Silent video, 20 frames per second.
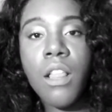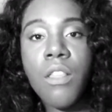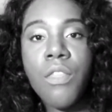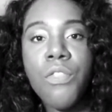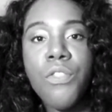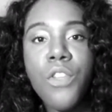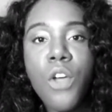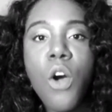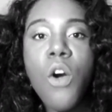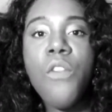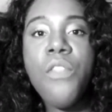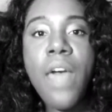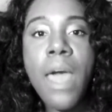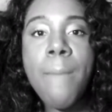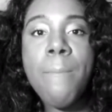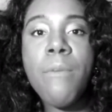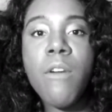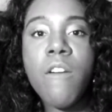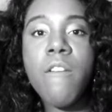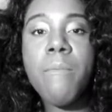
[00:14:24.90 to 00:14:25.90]
Throw
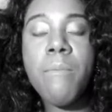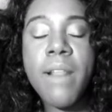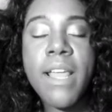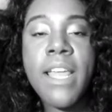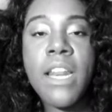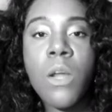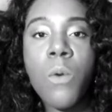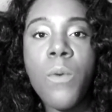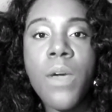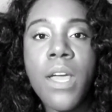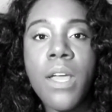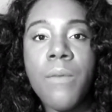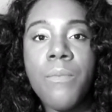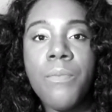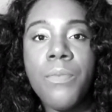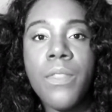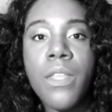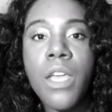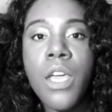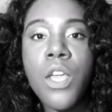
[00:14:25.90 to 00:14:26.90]
that birth plan away.
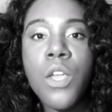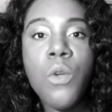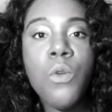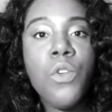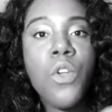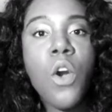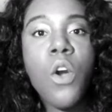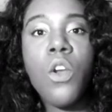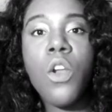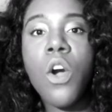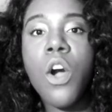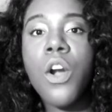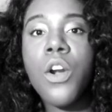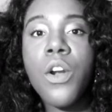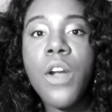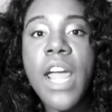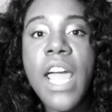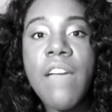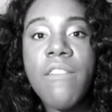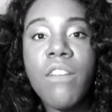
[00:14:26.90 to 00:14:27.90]
You no
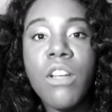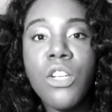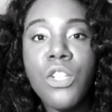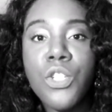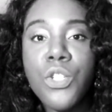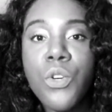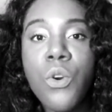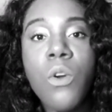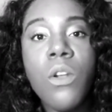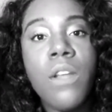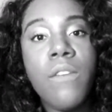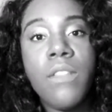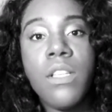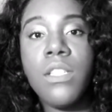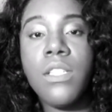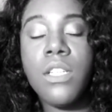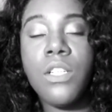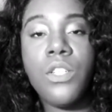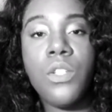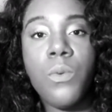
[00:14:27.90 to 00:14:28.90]
longer have control of the
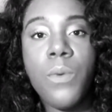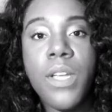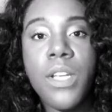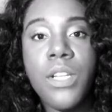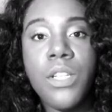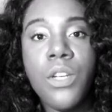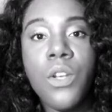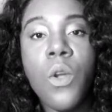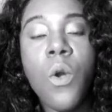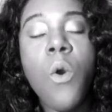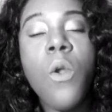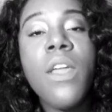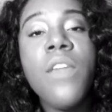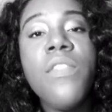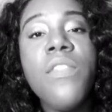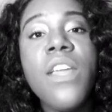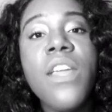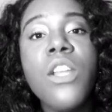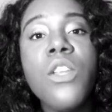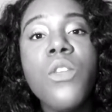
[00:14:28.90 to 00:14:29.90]
situation. The only
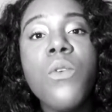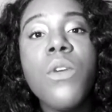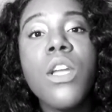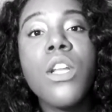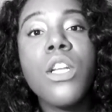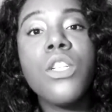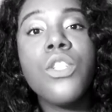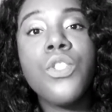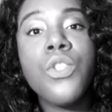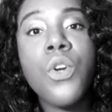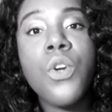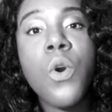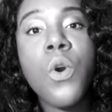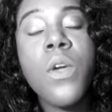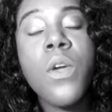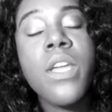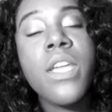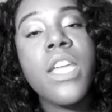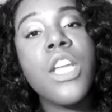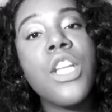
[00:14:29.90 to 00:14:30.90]
thing you can control
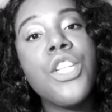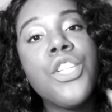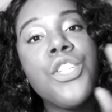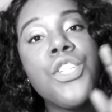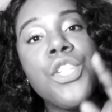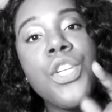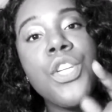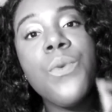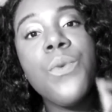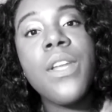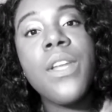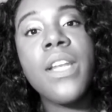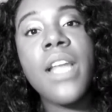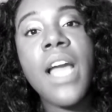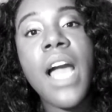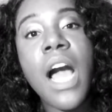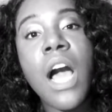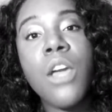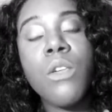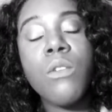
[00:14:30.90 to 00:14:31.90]
is you and
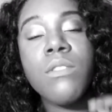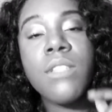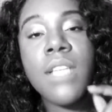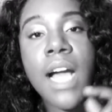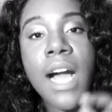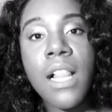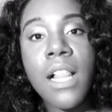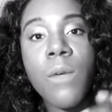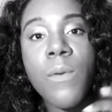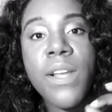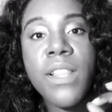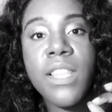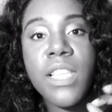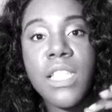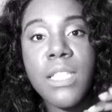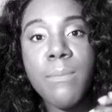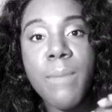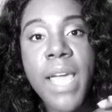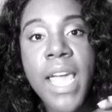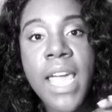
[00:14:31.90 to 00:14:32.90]
how you tolerate
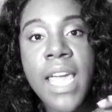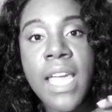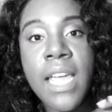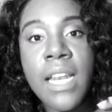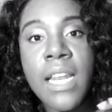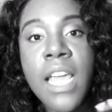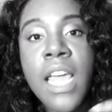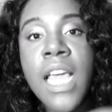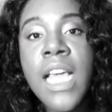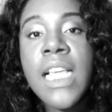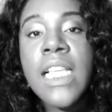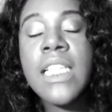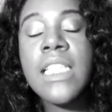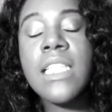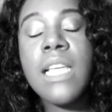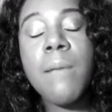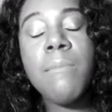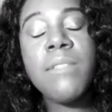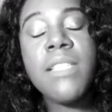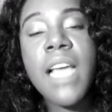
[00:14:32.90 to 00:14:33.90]
this pain.
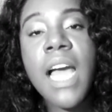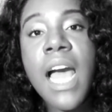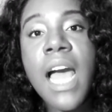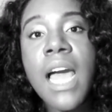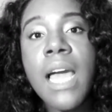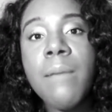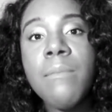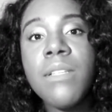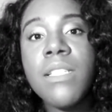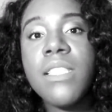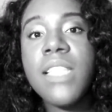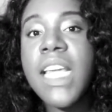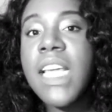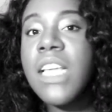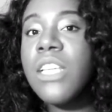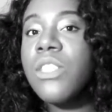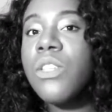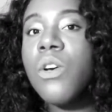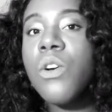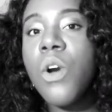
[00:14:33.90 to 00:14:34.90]
Sometimes
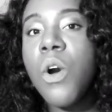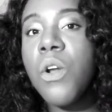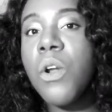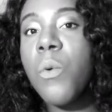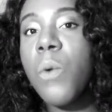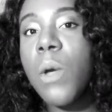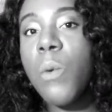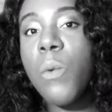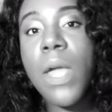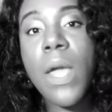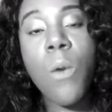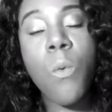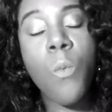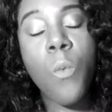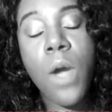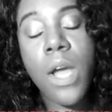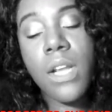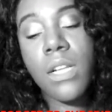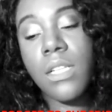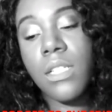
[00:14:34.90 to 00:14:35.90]
things don't go the way we
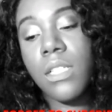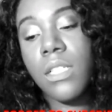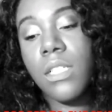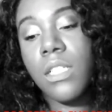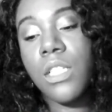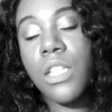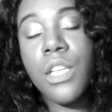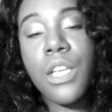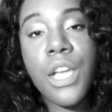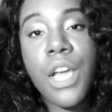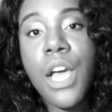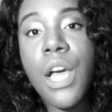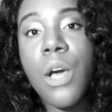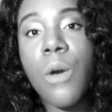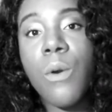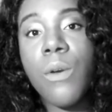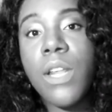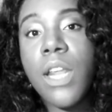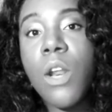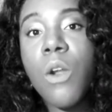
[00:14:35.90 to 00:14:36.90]
want to
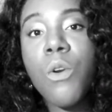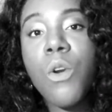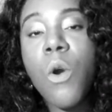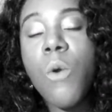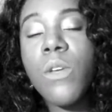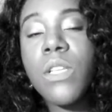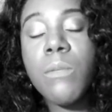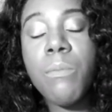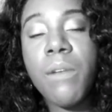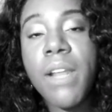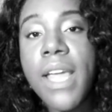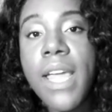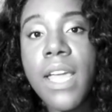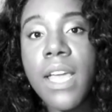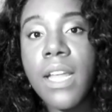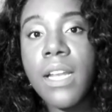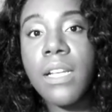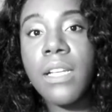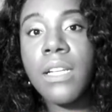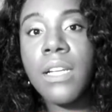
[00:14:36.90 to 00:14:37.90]
go. They don't go as
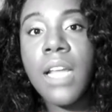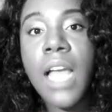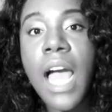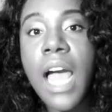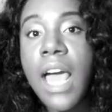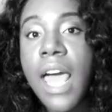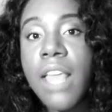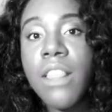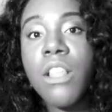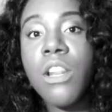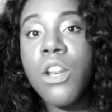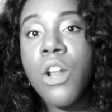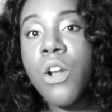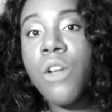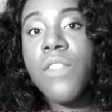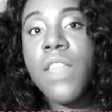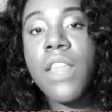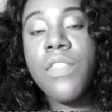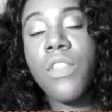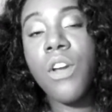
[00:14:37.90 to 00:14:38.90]
planned. I had to learn
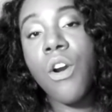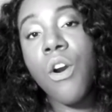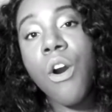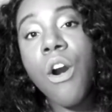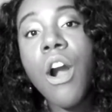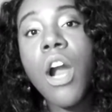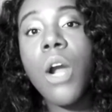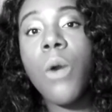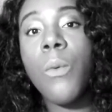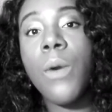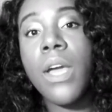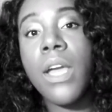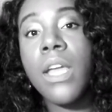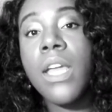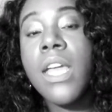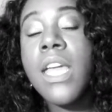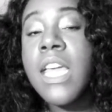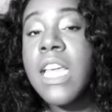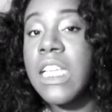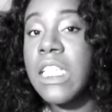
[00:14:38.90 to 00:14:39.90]
that the hard way.
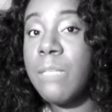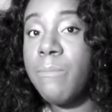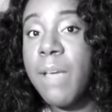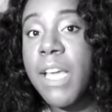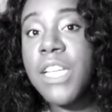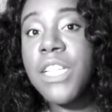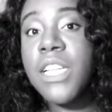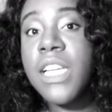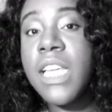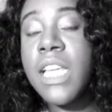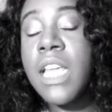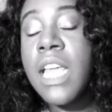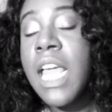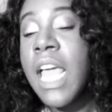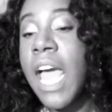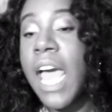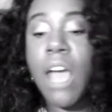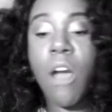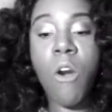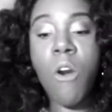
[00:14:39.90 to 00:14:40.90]
Especially,
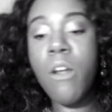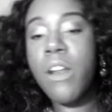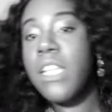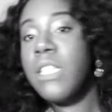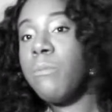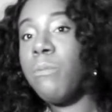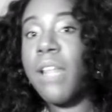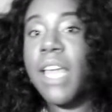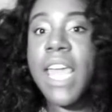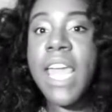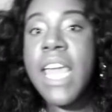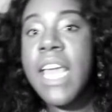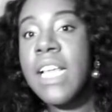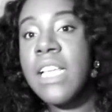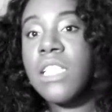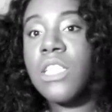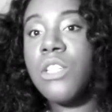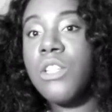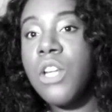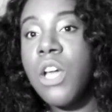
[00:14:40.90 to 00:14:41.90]
I had all these
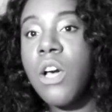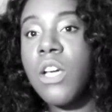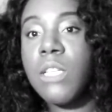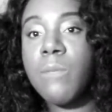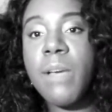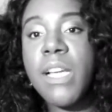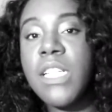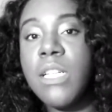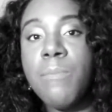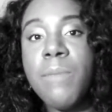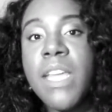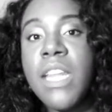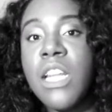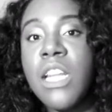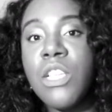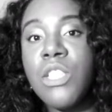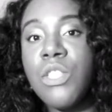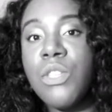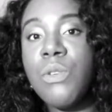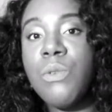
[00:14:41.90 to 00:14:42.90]
plans, especially being
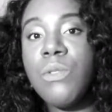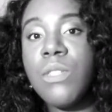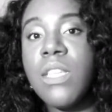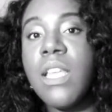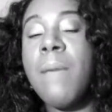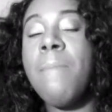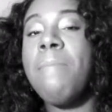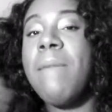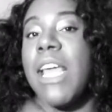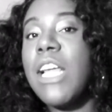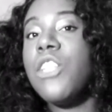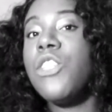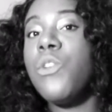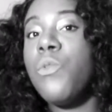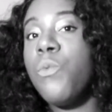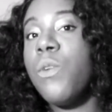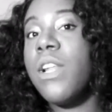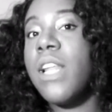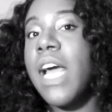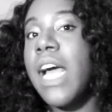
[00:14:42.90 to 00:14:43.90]
induced. It makes you
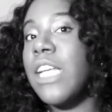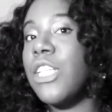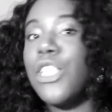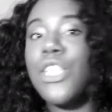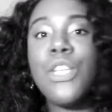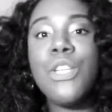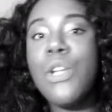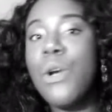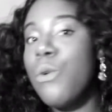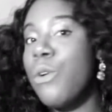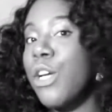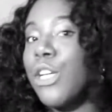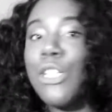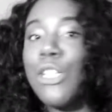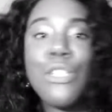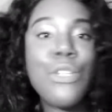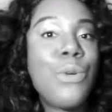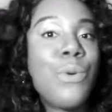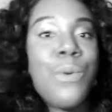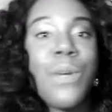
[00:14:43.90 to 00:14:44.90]
realize you don't
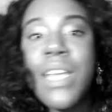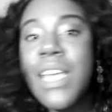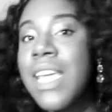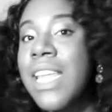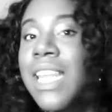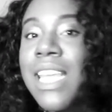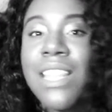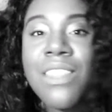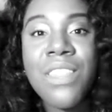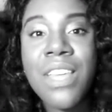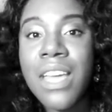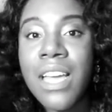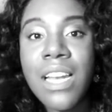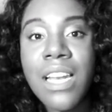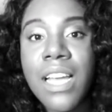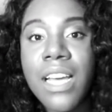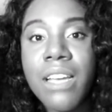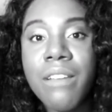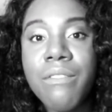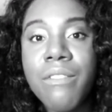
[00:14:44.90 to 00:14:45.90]
control anything in
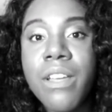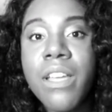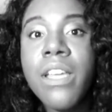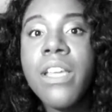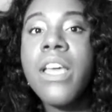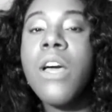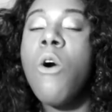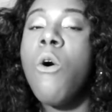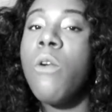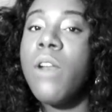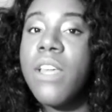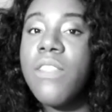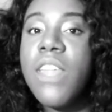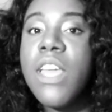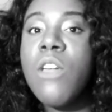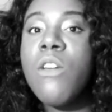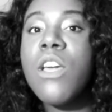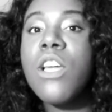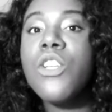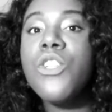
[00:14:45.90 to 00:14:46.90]
life. Only
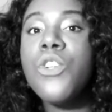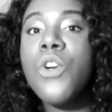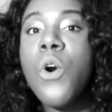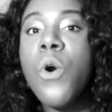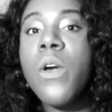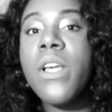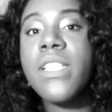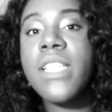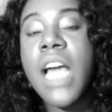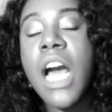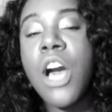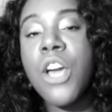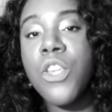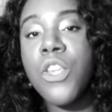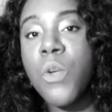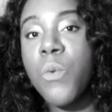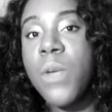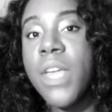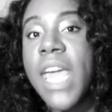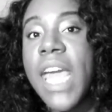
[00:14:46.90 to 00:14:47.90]
thing you control is how
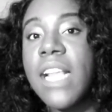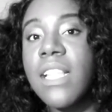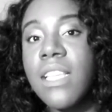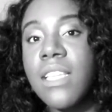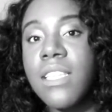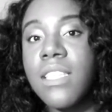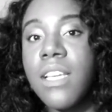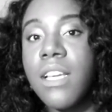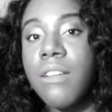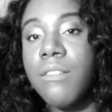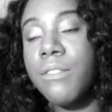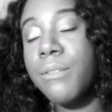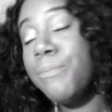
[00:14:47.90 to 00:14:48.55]
you react to stuff.